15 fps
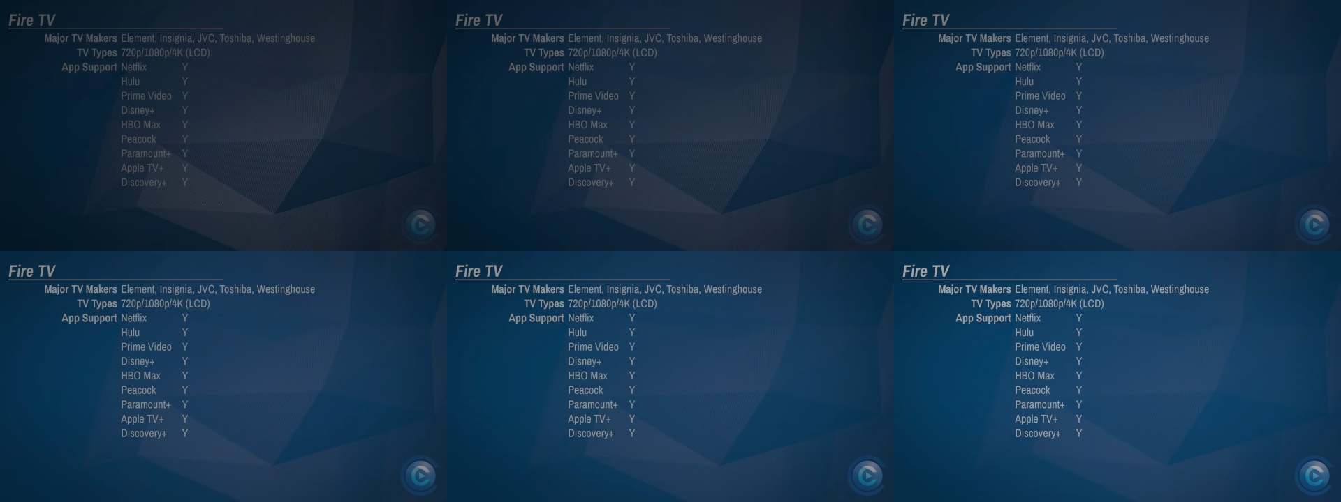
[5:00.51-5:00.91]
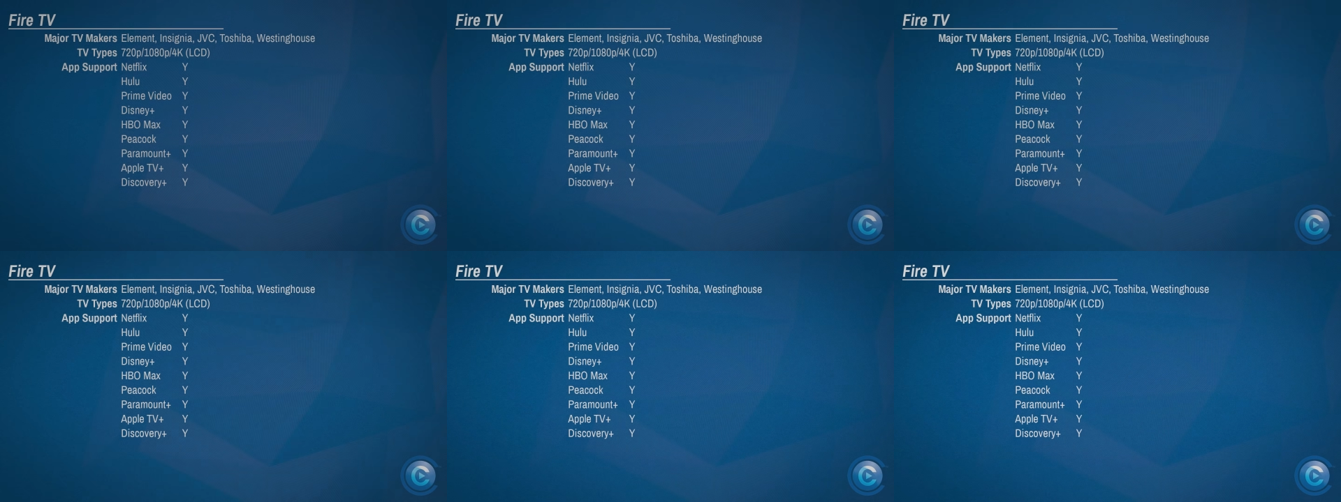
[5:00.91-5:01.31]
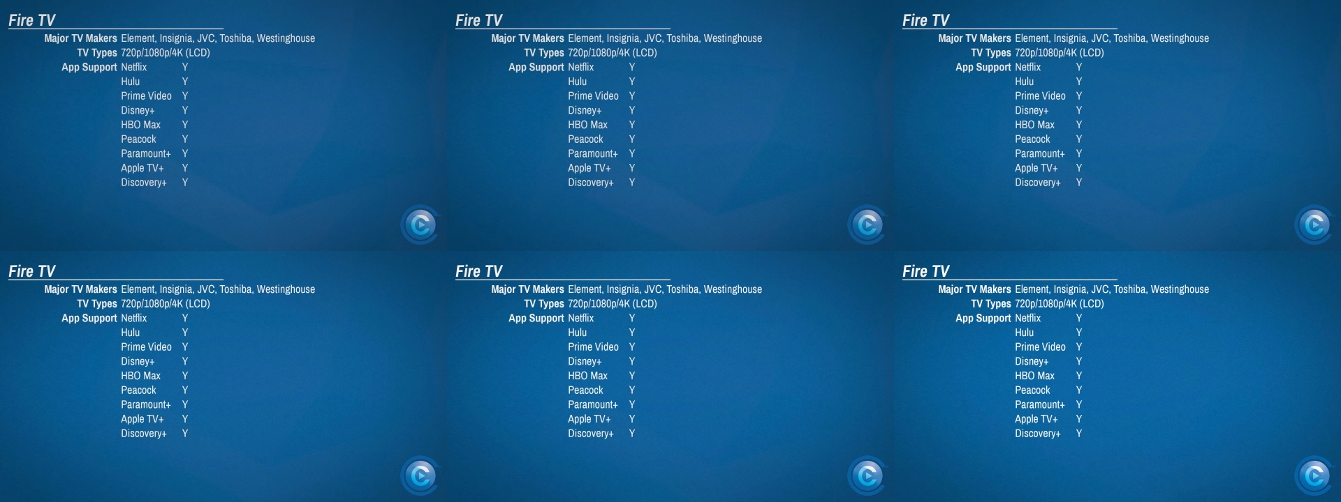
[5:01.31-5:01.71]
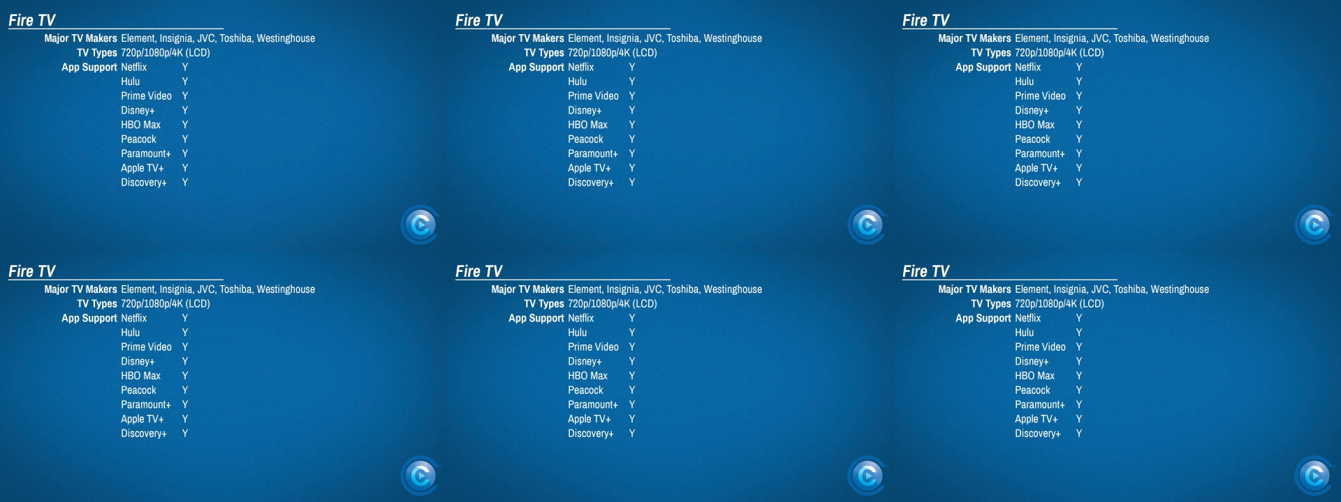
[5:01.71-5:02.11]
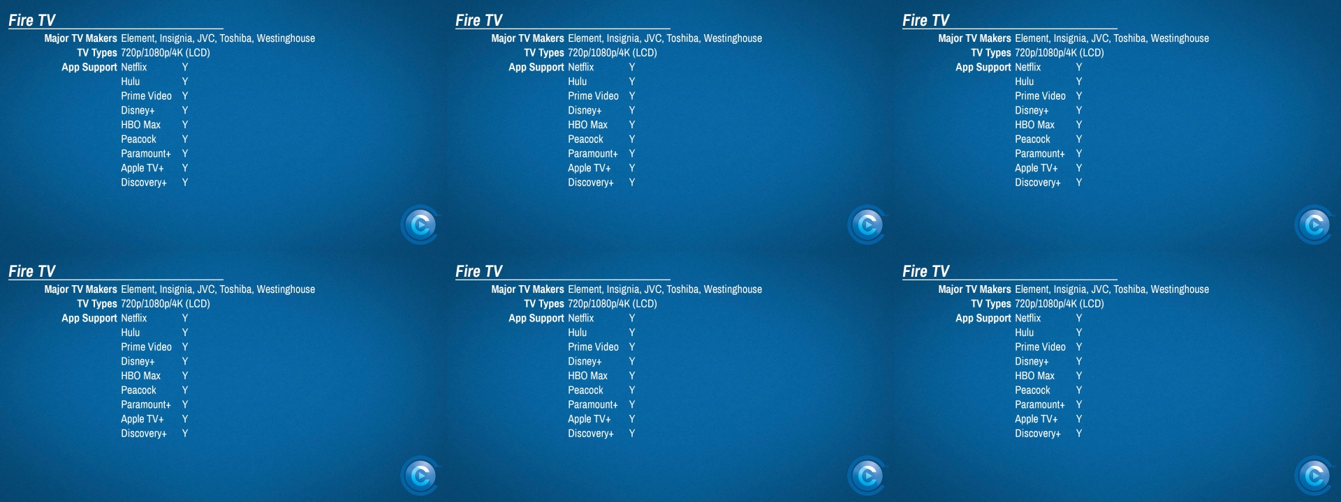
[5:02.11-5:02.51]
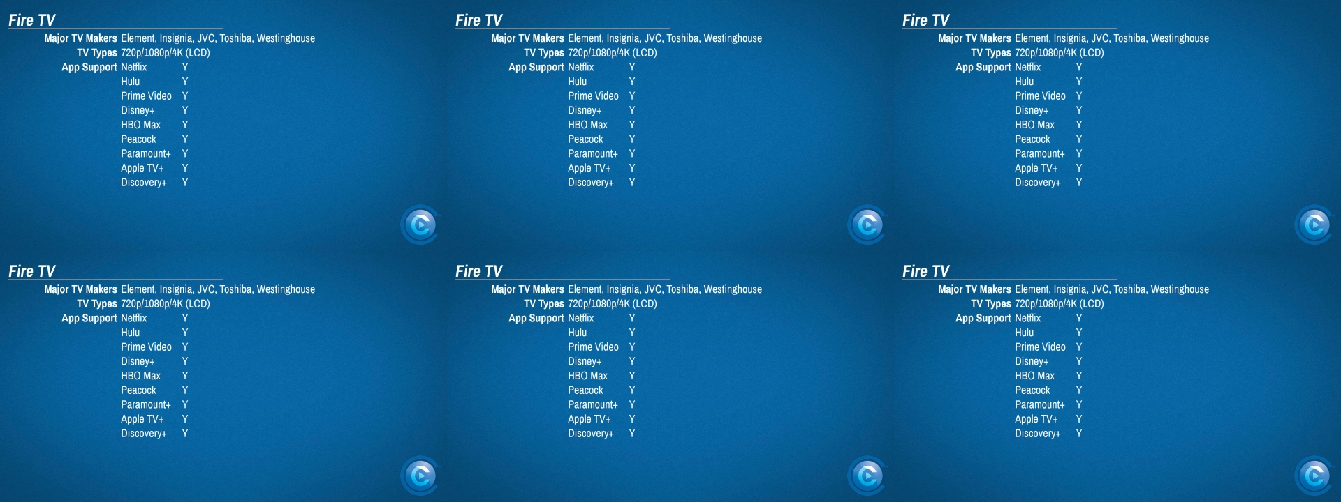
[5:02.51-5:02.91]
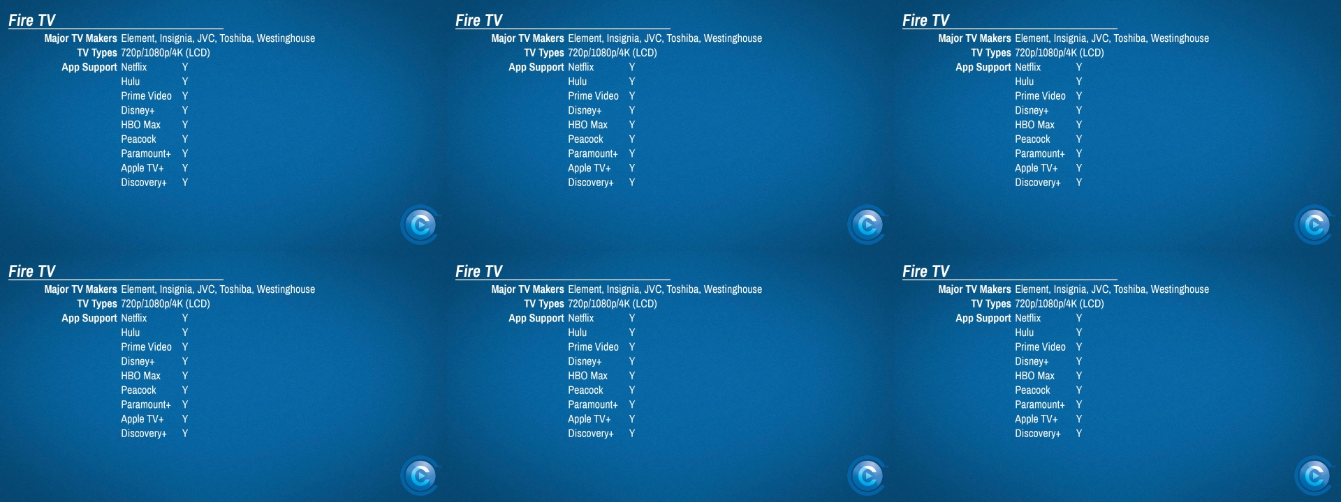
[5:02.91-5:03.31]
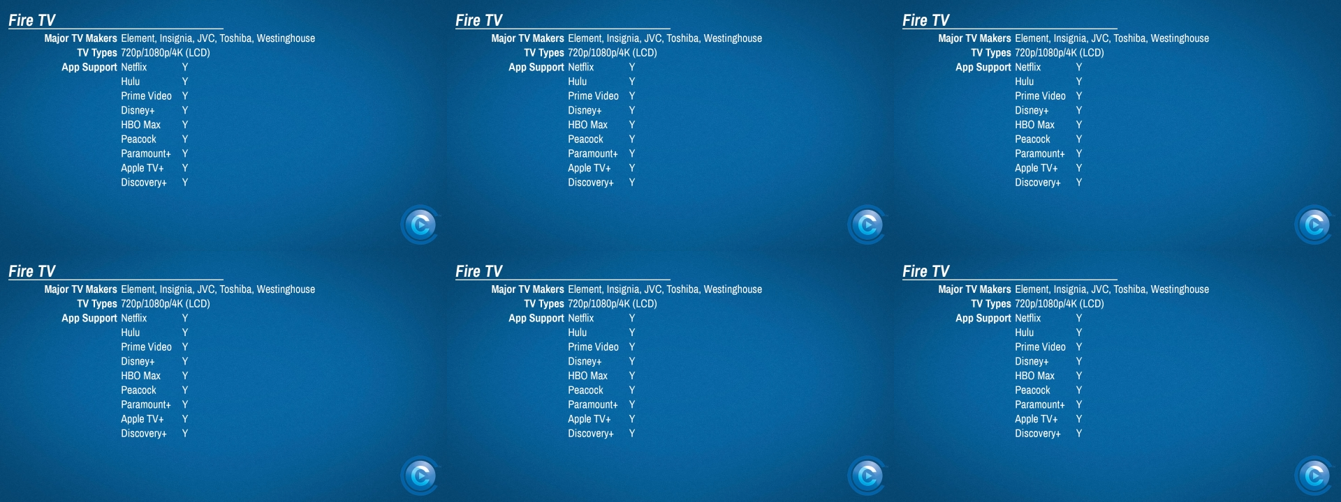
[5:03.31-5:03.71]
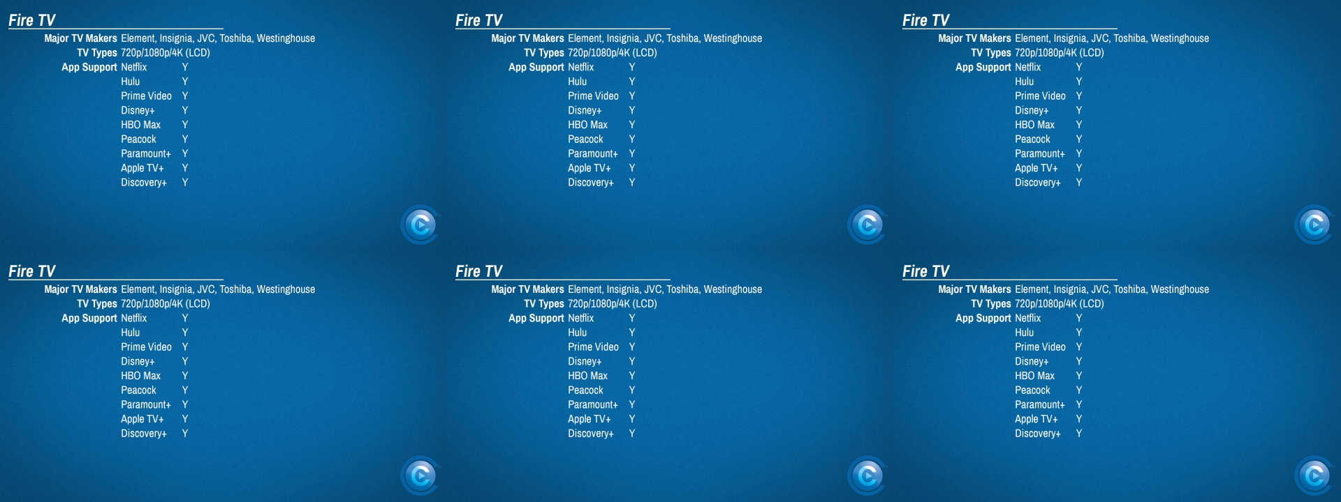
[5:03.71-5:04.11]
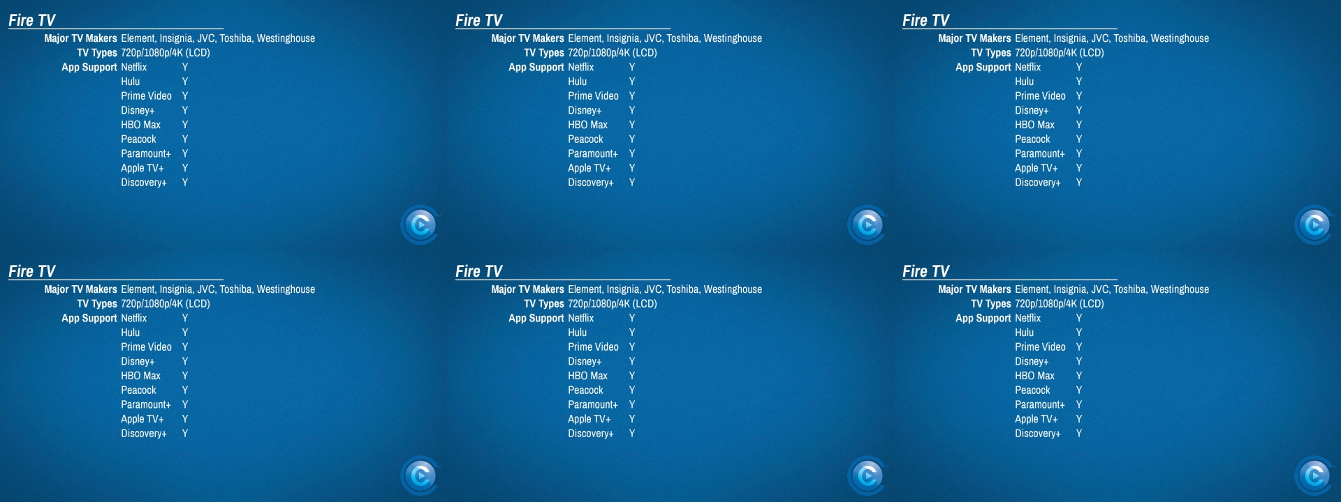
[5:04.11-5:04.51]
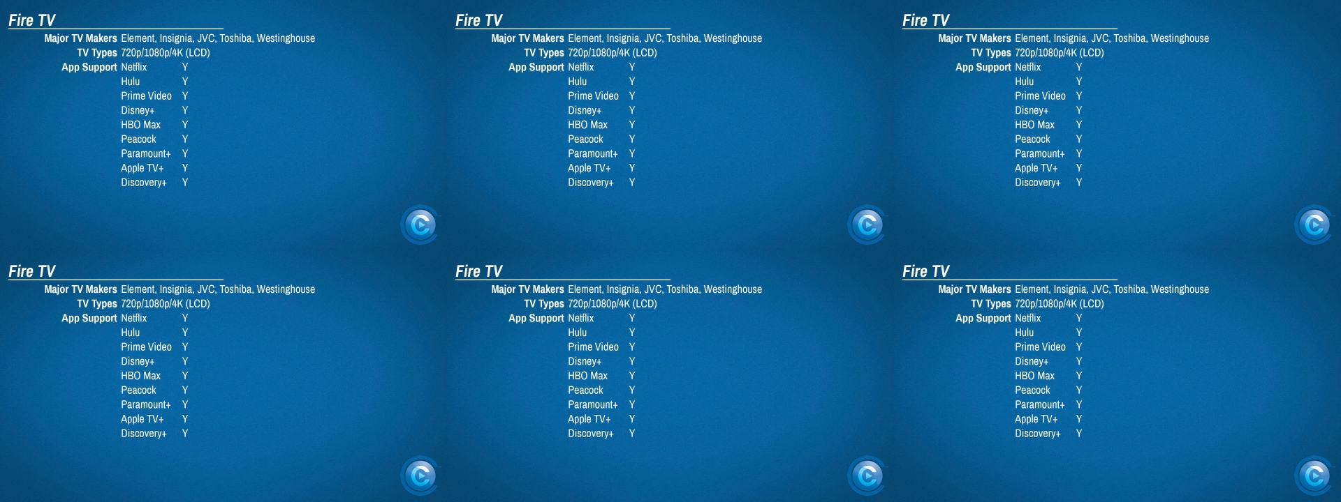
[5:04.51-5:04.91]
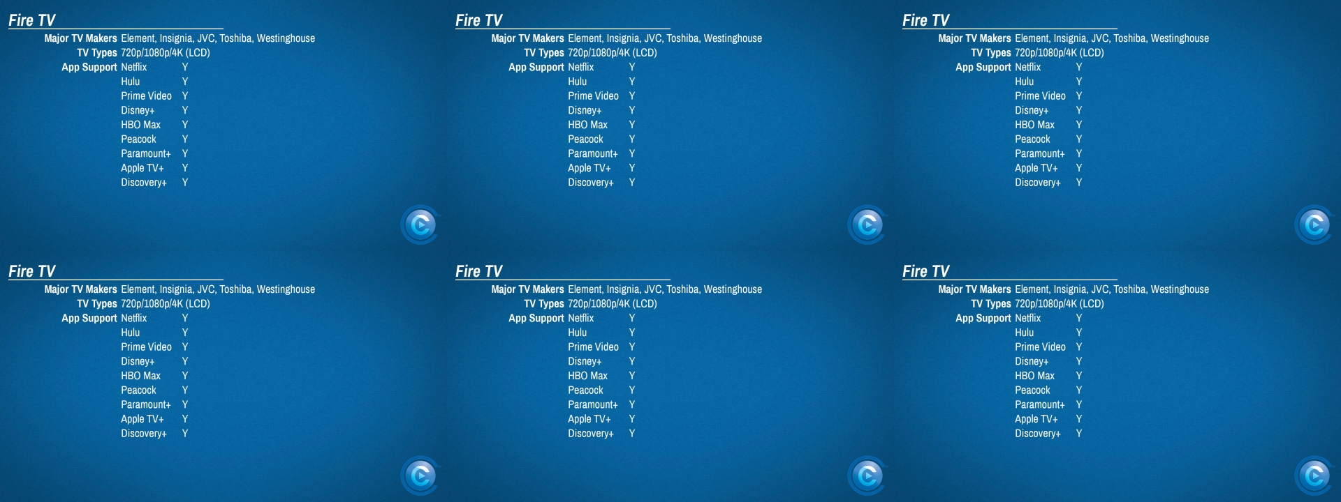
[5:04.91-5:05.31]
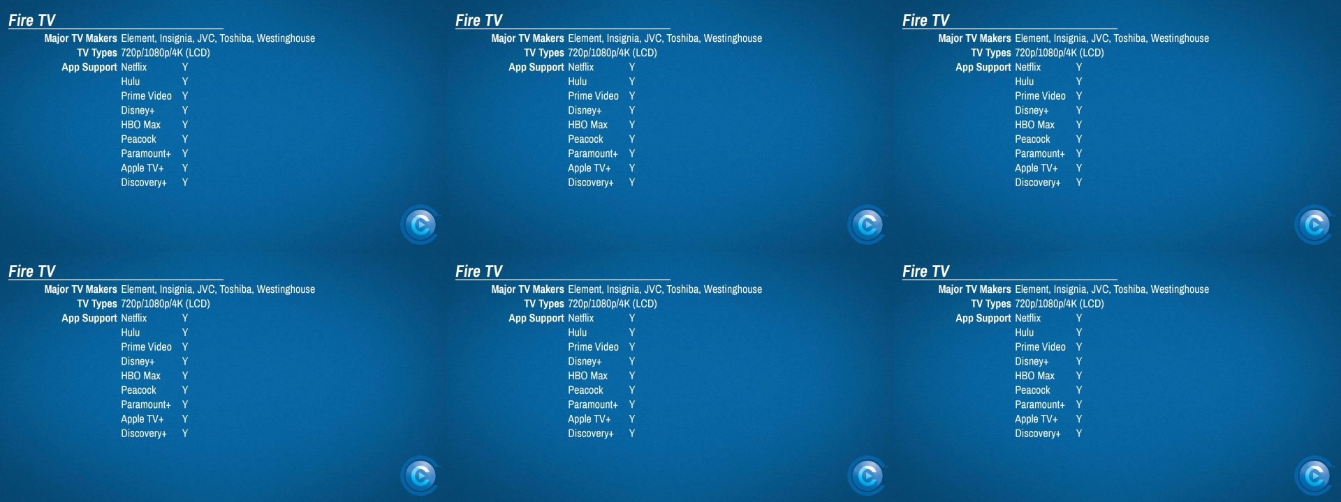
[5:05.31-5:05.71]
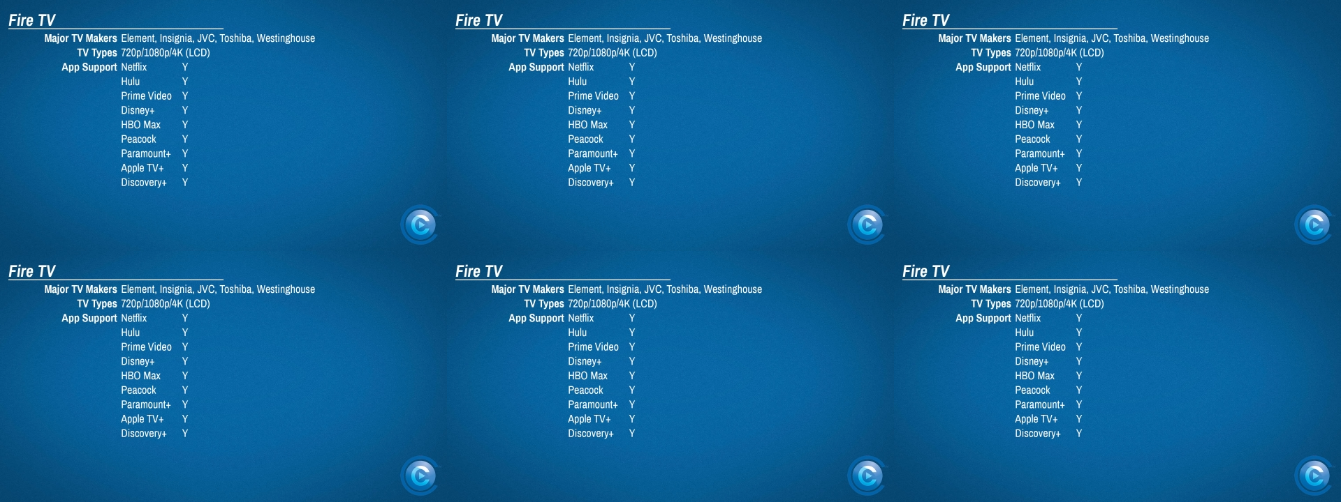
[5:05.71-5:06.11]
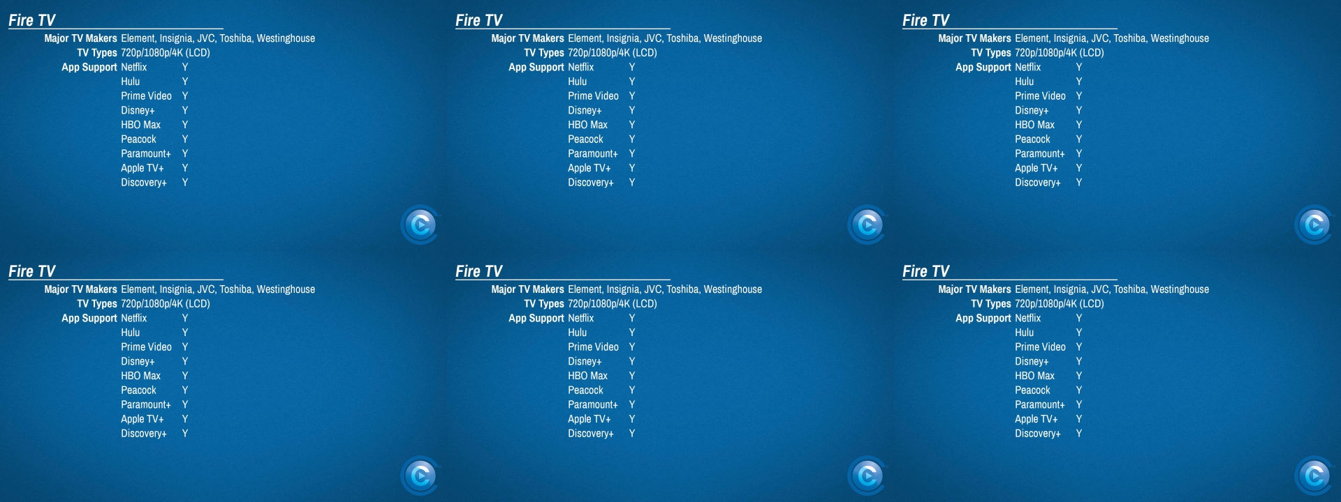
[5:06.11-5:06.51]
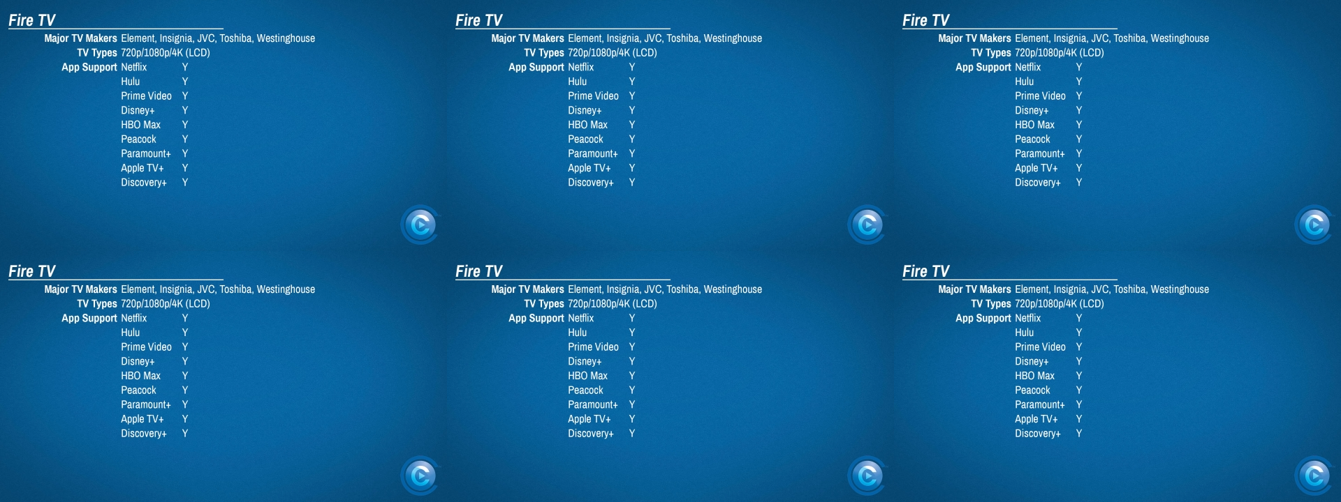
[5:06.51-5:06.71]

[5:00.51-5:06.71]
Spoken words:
[unreadable: no face in view]